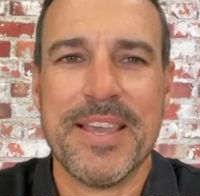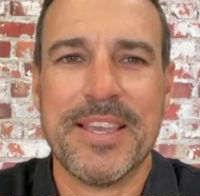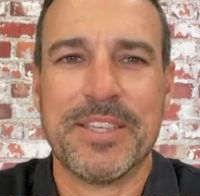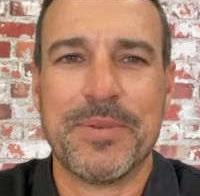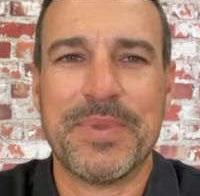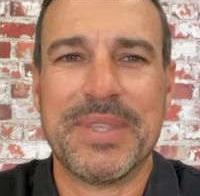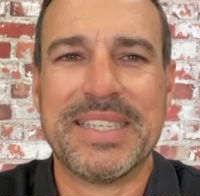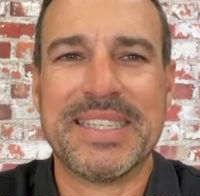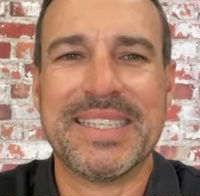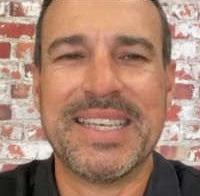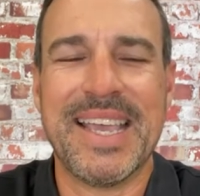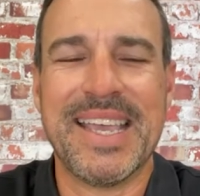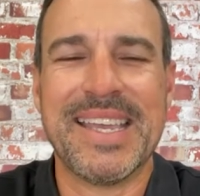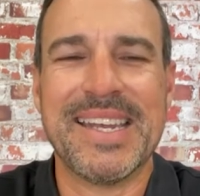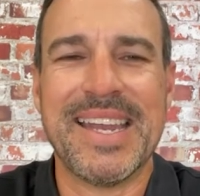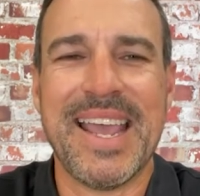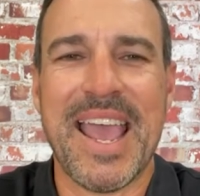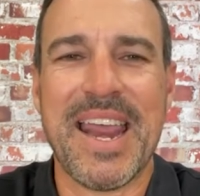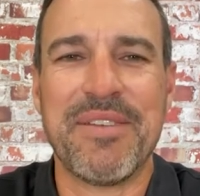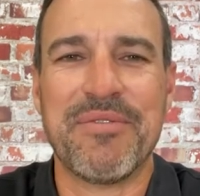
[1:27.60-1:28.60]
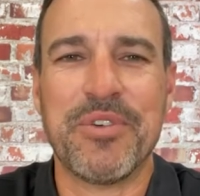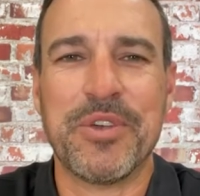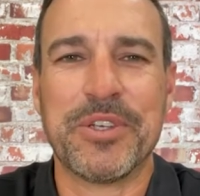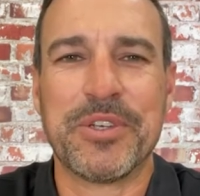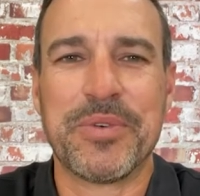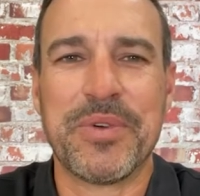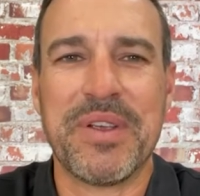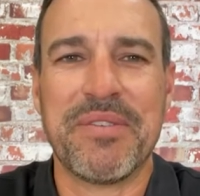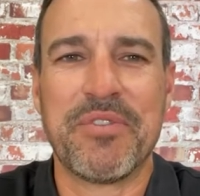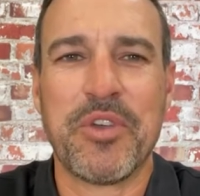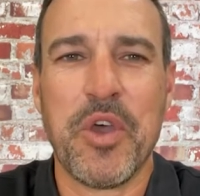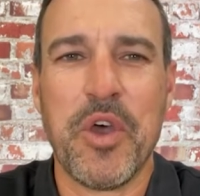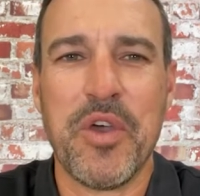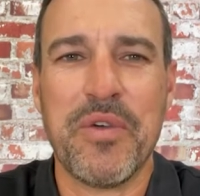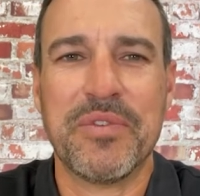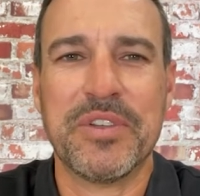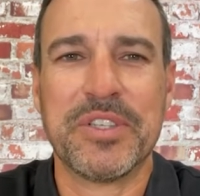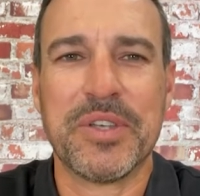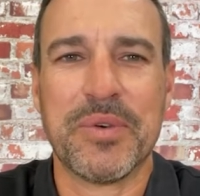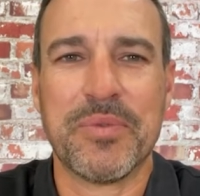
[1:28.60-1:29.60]
So, with the second anniversary of
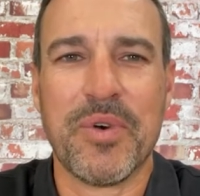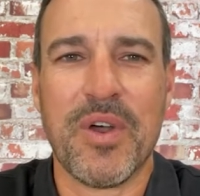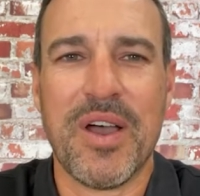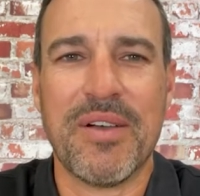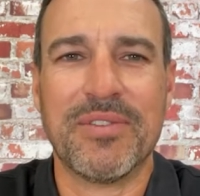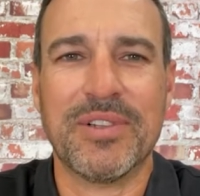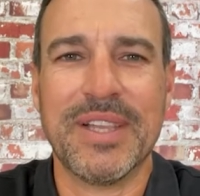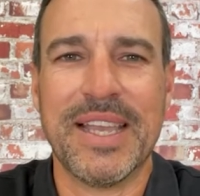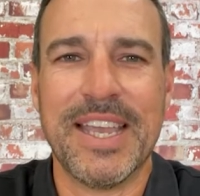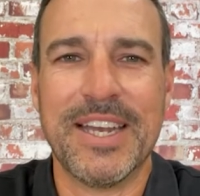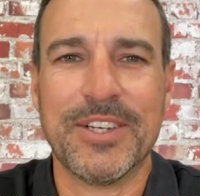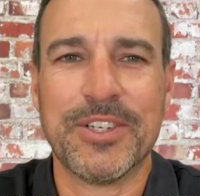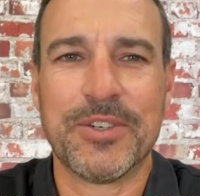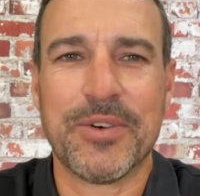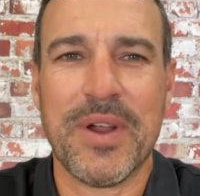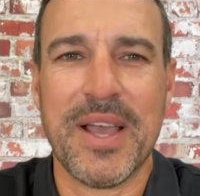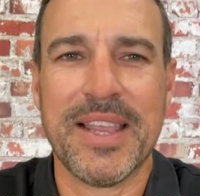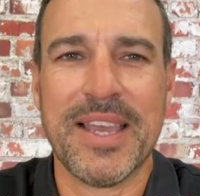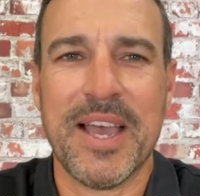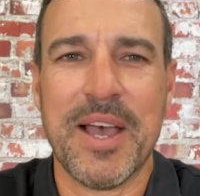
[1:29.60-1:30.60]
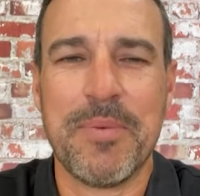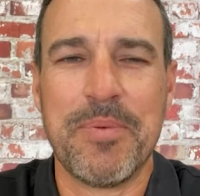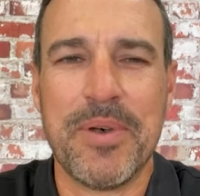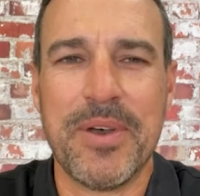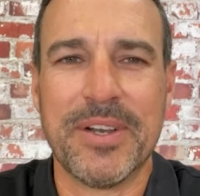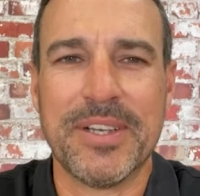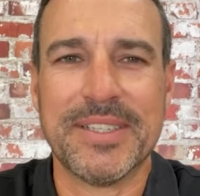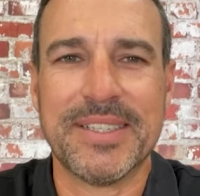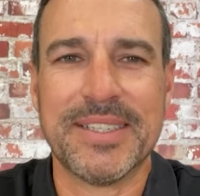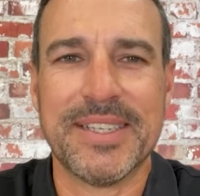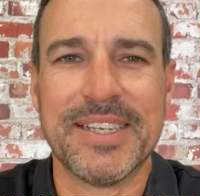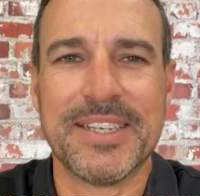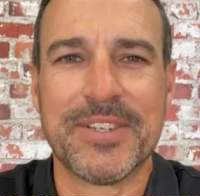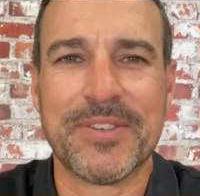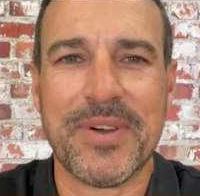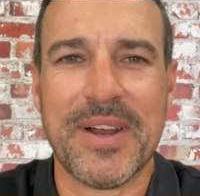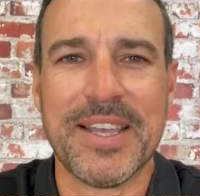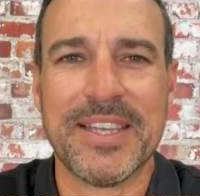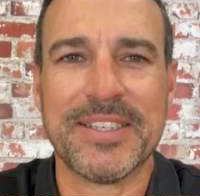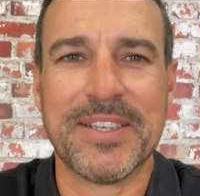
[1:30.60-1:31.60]
COVID's arrival in Australia upon us,
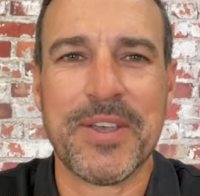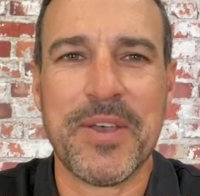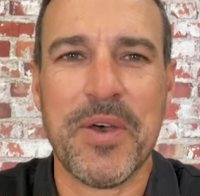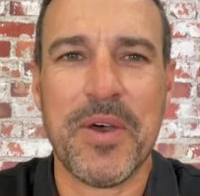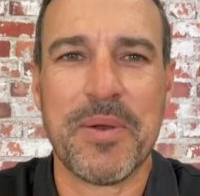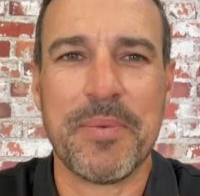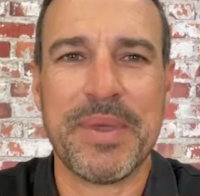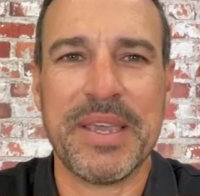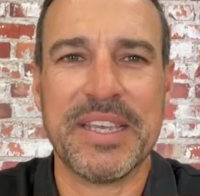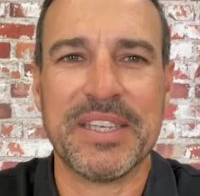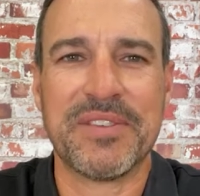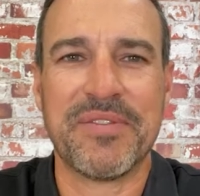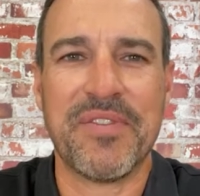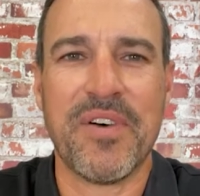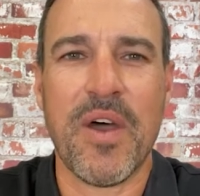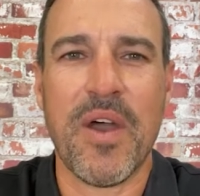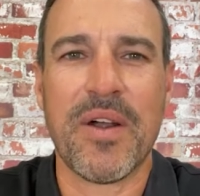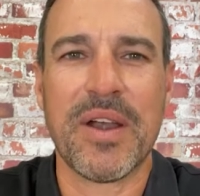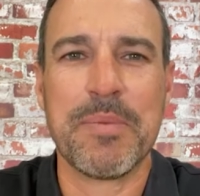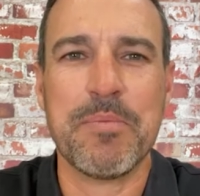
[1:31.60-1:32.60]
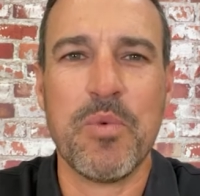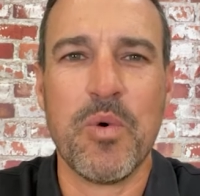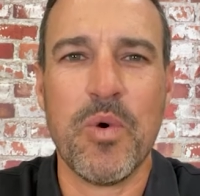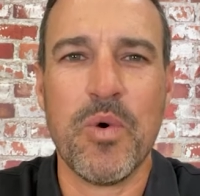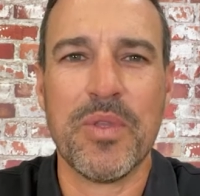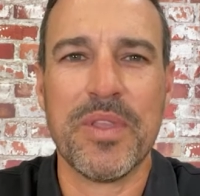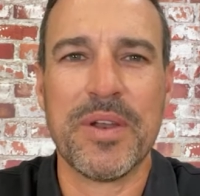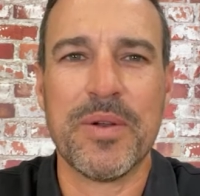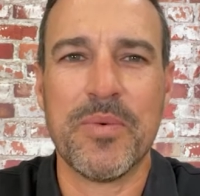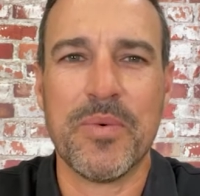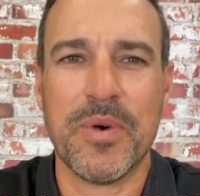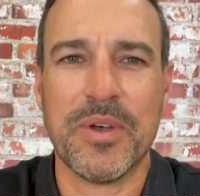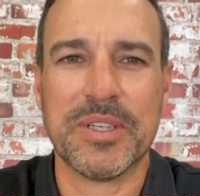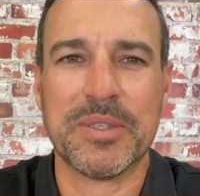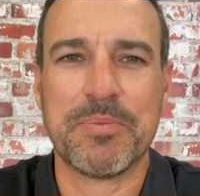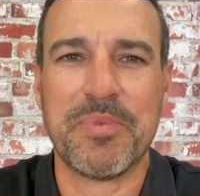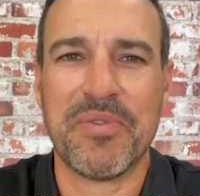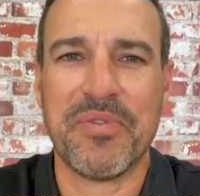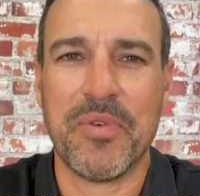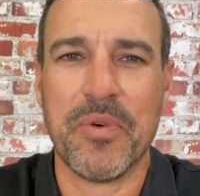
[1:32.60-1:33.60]
Australia's economy is firing more than it
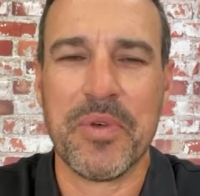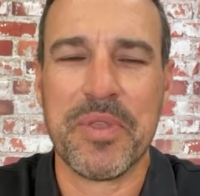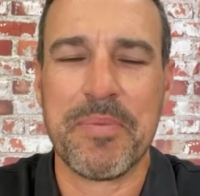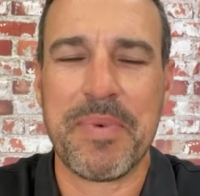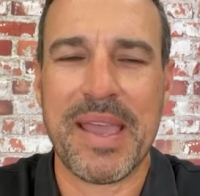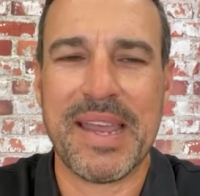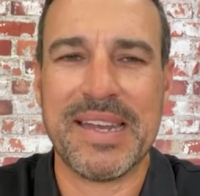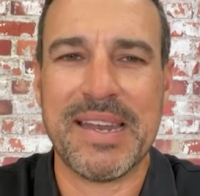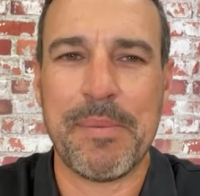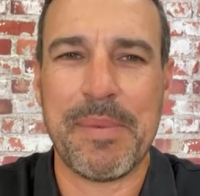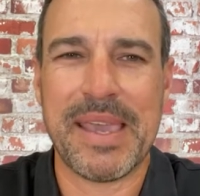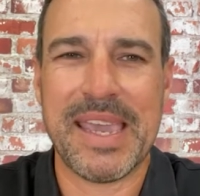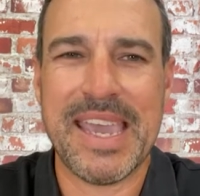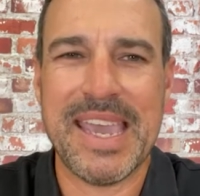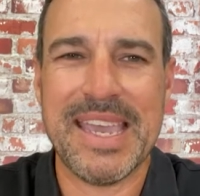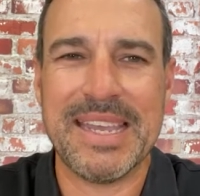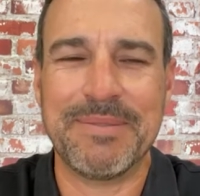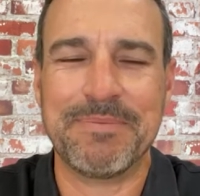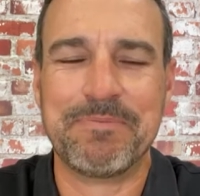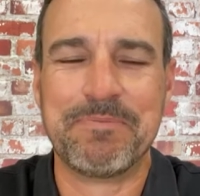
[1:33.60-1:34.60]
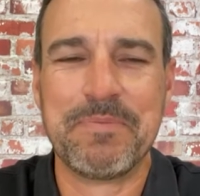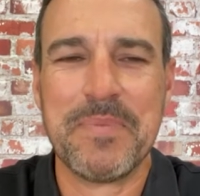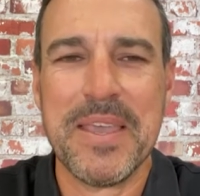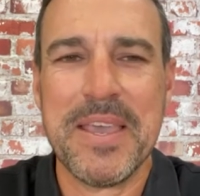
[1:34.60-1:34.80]
was before the pandemic hit.